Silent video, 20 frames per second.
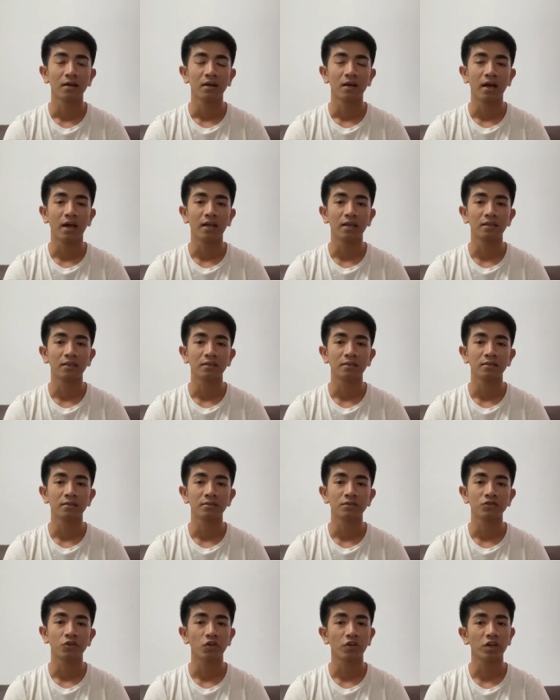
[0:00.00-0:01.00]

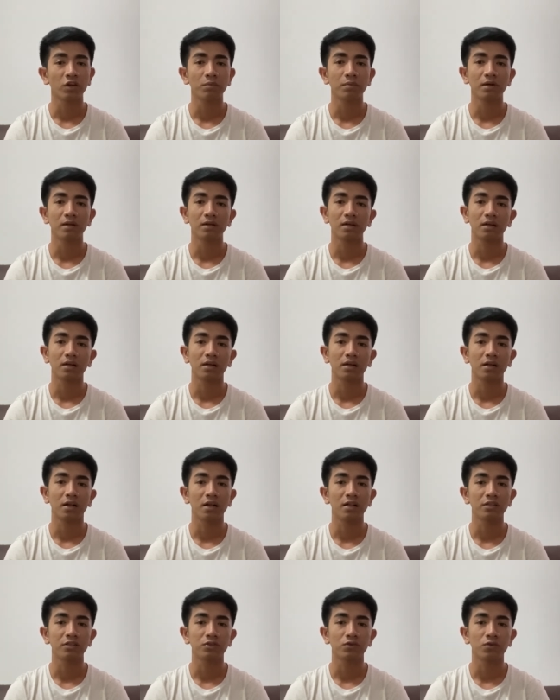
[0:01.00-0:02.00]
and talking about
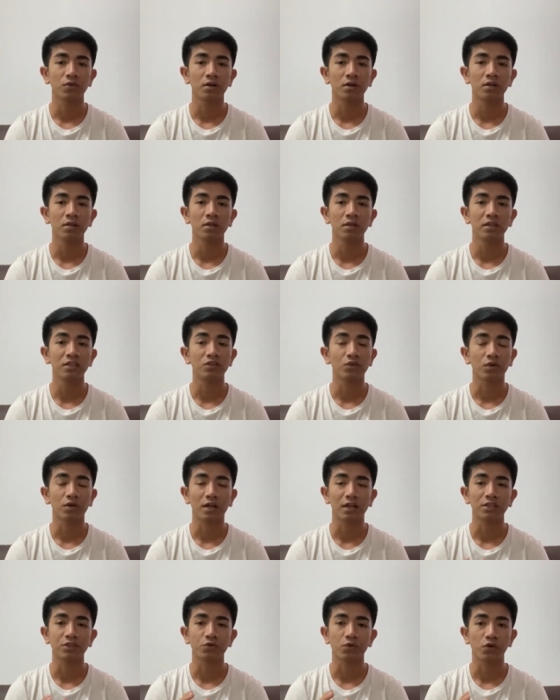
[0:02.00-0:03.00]
cultural,
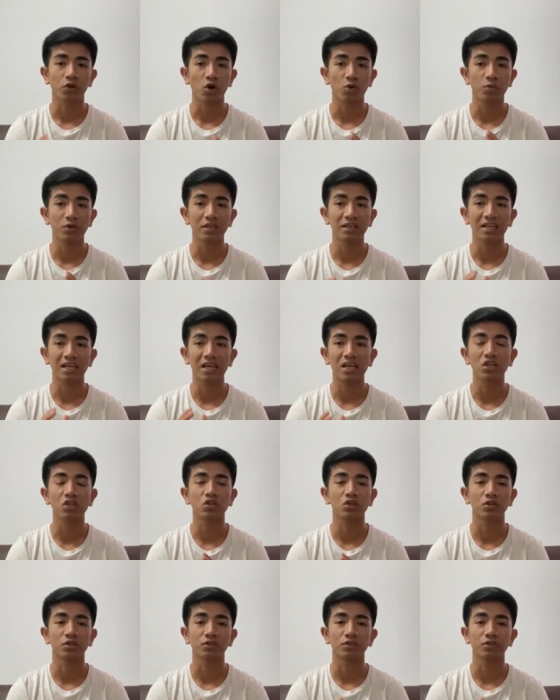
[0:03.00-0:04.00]
intercultural
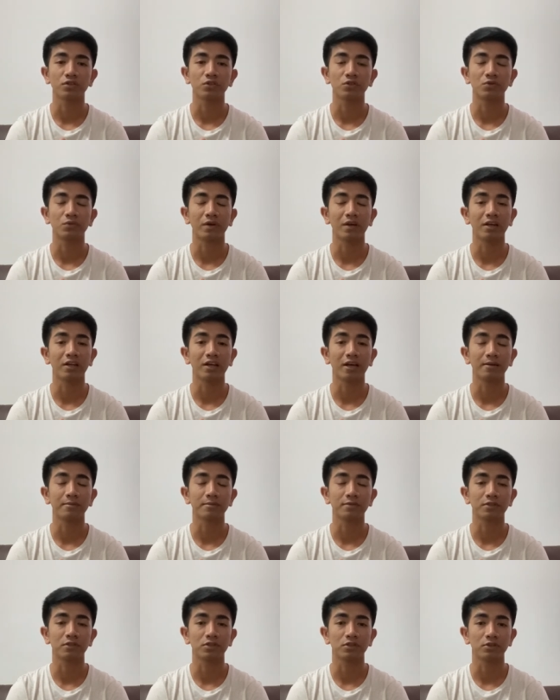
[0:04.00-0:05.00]
communications when it
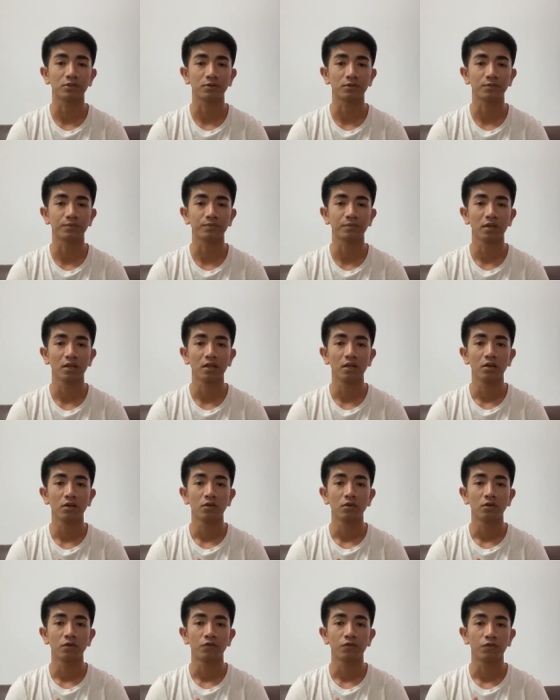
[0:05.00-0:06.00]
comes to
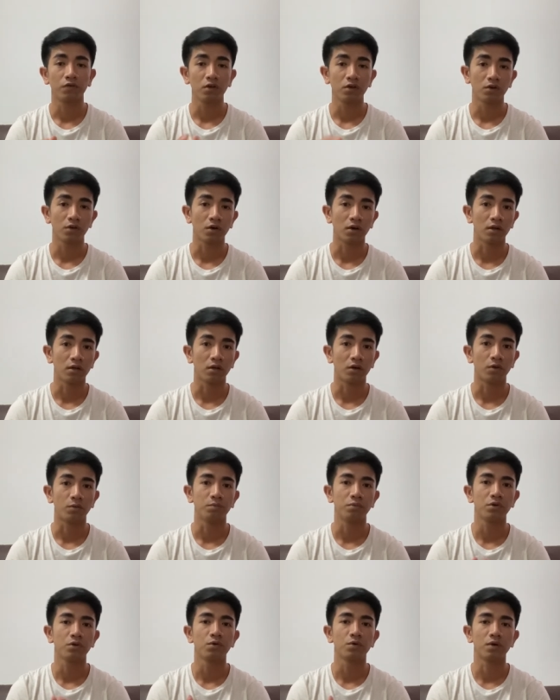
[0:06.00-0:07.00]
funeral or
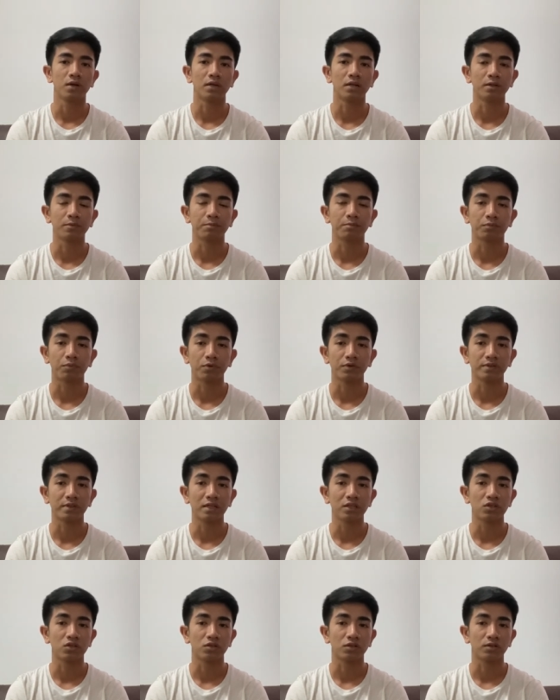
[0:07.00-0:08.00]
burial
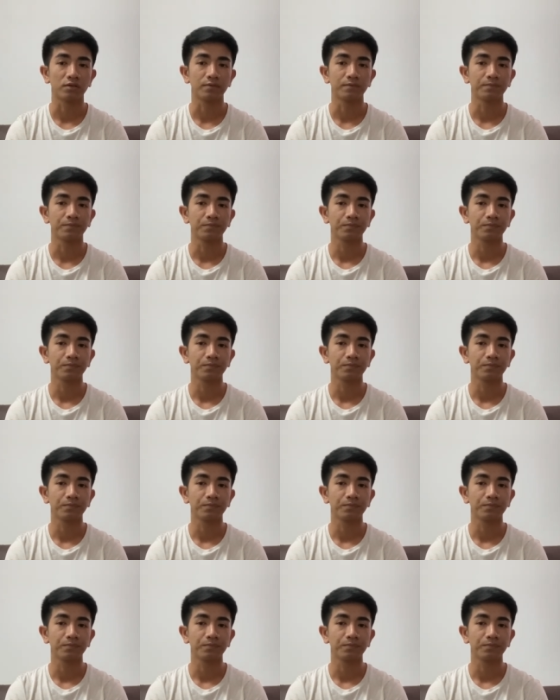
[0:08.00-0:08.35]
procession,